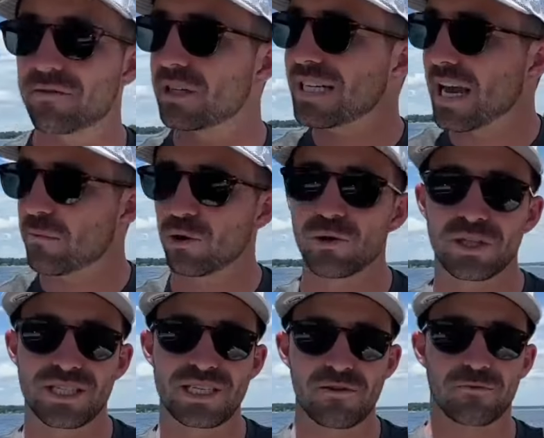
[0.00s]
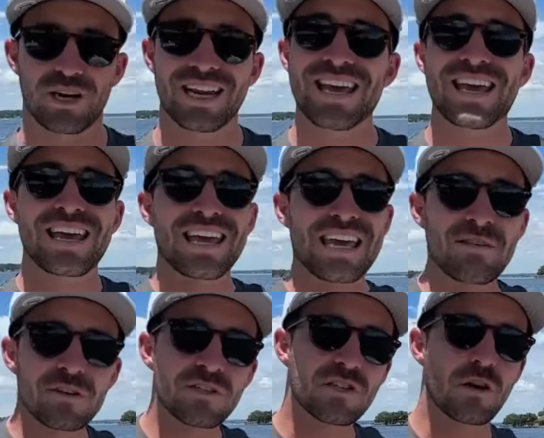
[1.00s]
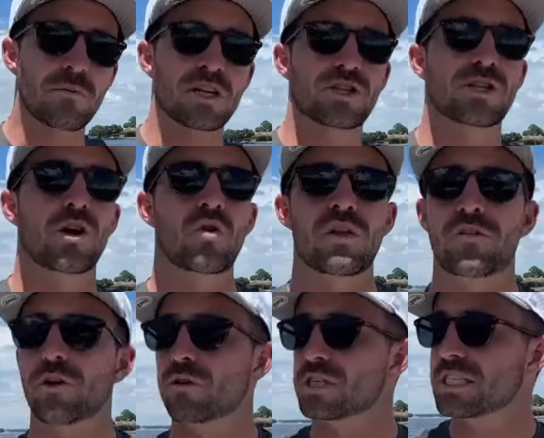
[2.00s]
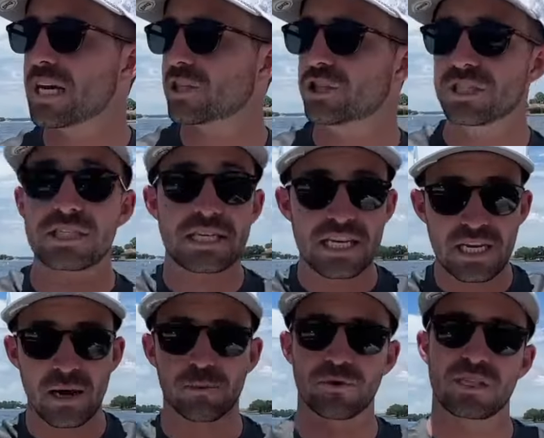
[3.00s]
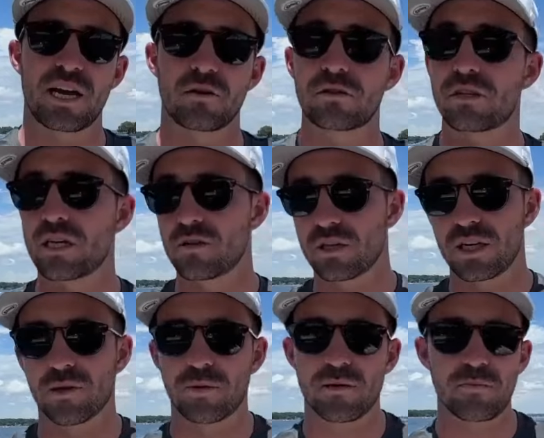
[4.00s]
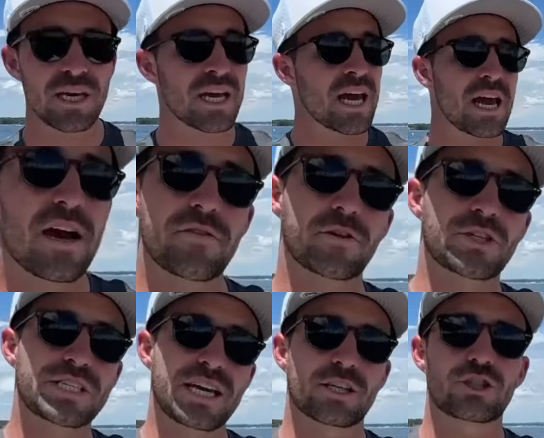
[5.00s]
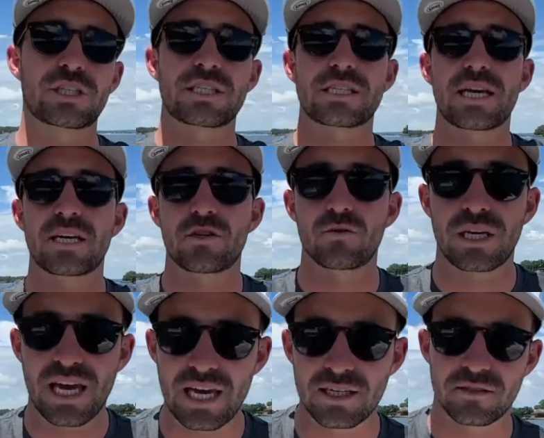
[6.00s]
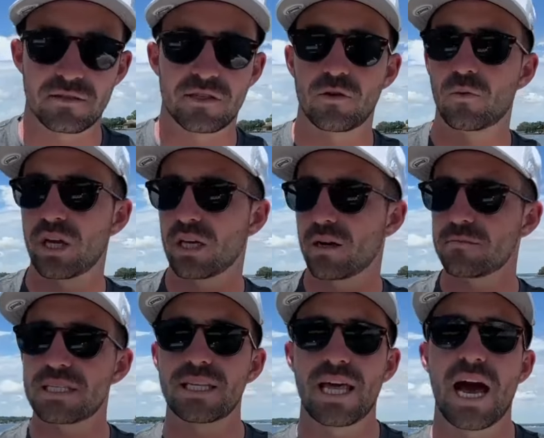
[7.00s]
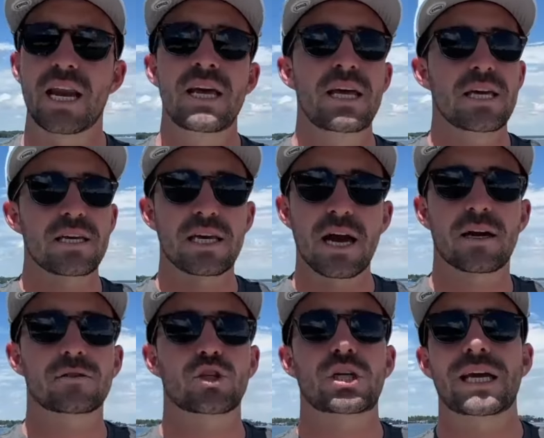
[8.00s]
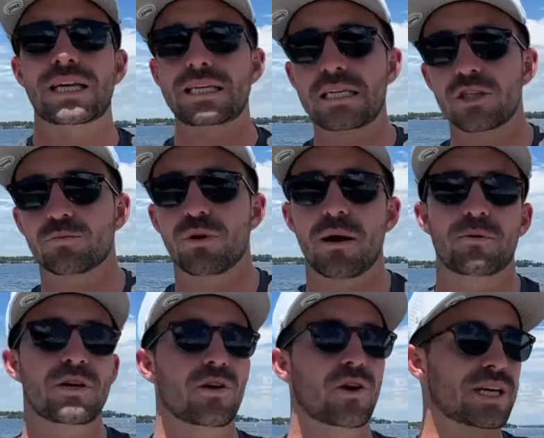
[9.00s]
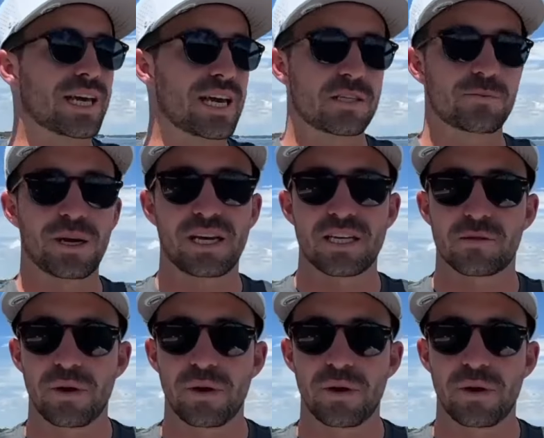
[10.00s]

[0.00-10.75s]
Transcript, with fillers: Every neighborhood's different even so much so that there are sections in April Sound that you can Airbnb and there are sections that you can't. And so when it comes to that, you gotta look at each property on a case by case